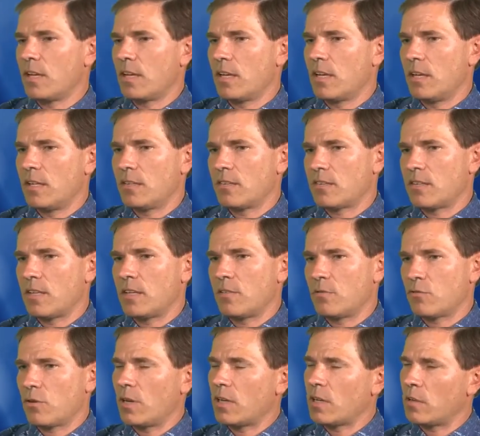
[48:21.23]
and instead
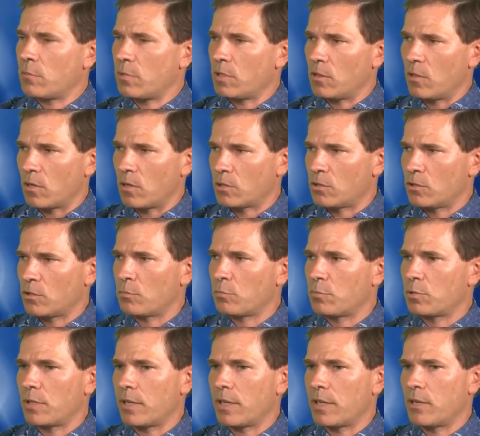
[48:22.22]
of trying to be
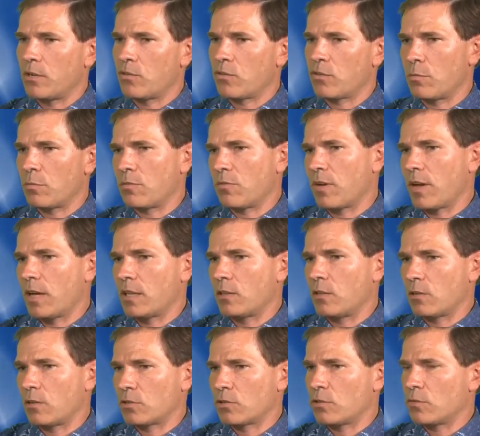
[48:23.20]
long-term players to provide
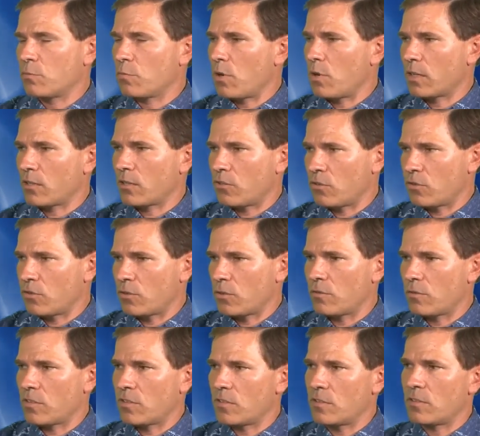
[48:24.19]
long-term products and
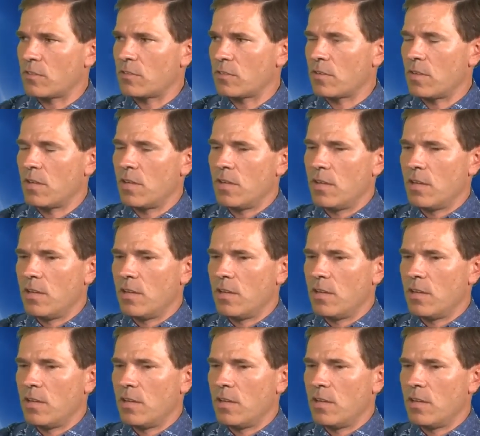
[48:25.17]
services